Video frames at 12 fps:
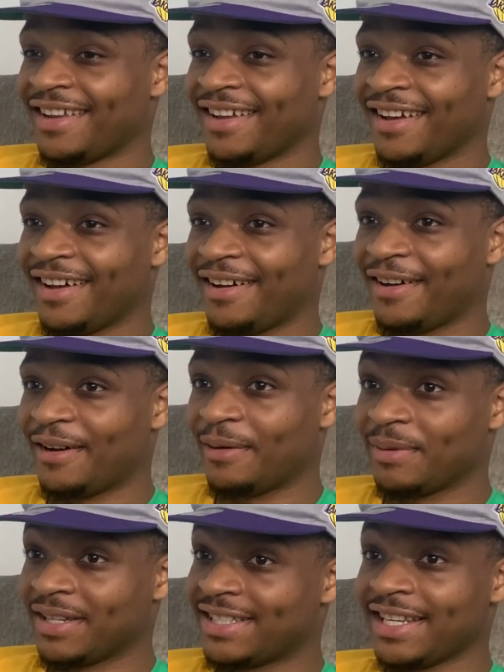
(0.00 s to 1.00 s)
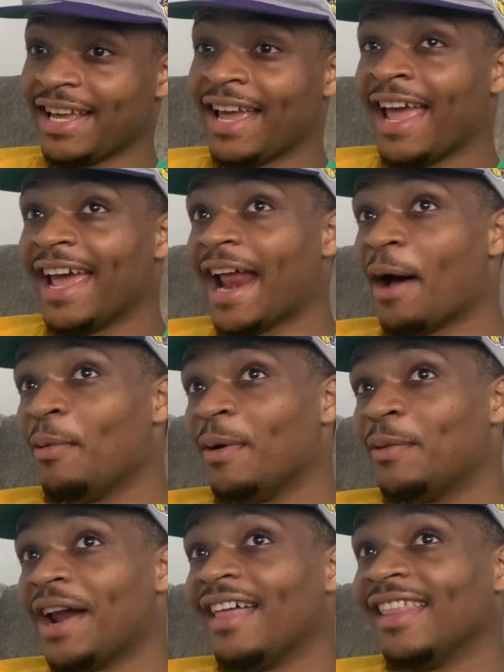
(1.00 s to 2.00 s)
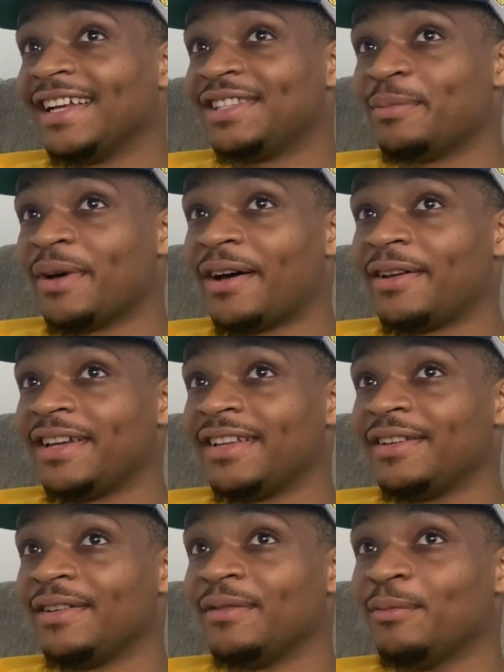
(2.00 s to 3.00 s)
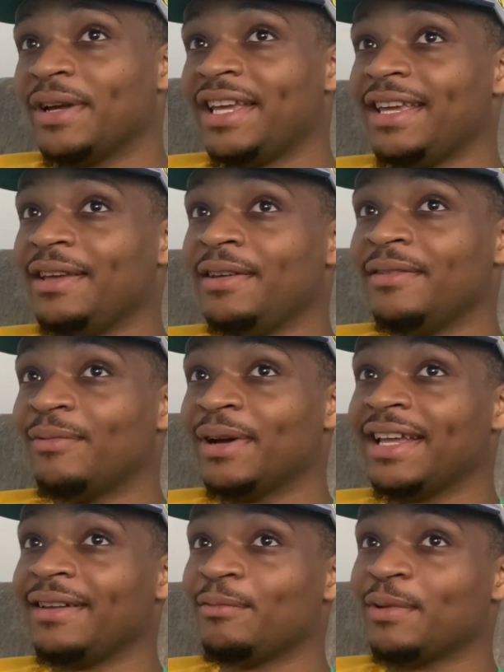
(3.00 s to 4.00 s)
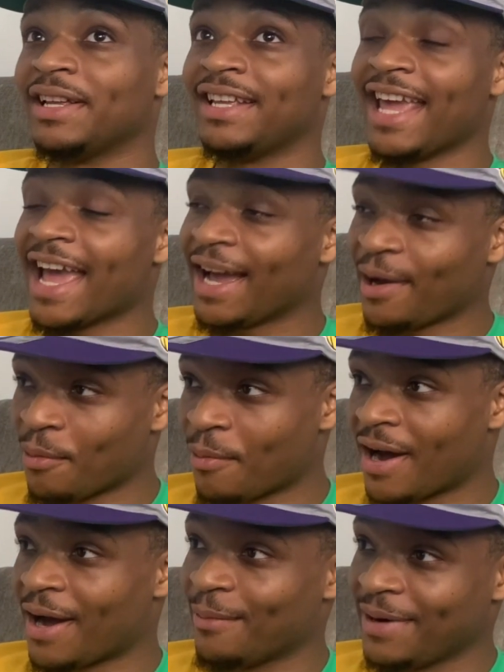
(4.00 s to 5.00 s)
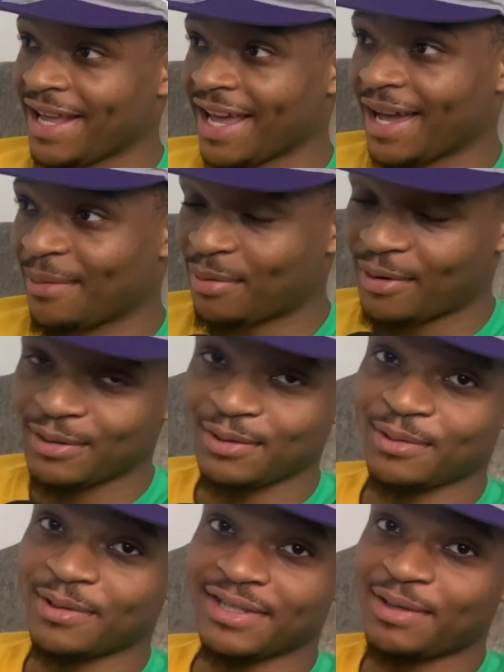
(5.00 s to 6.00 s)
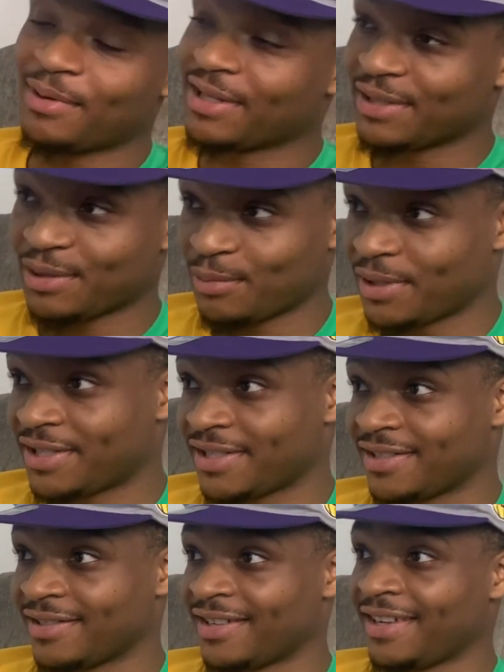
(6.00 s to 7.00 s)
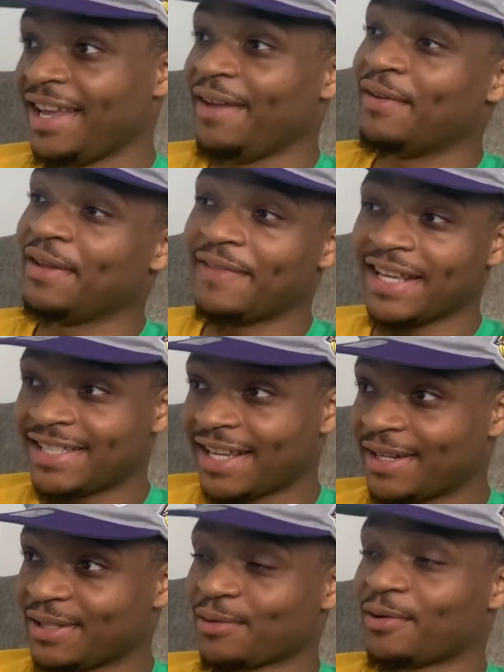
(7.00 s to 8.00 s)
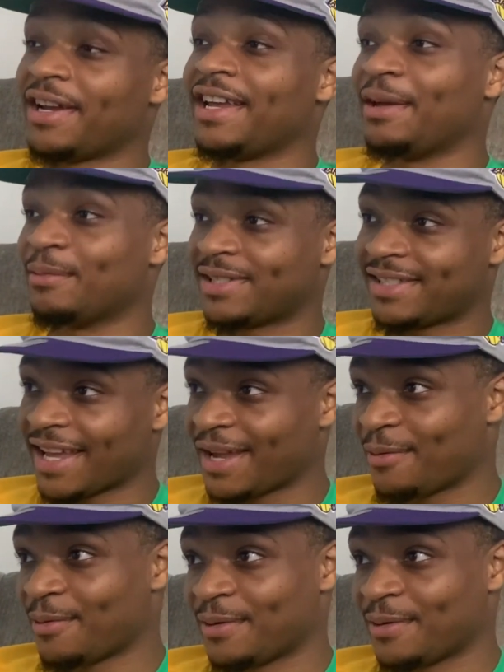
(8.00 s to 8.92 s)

What I liked about it when he had Kawhi, when he had Paul George, he wasn't switching. Even if they set a screen, he would stay on them.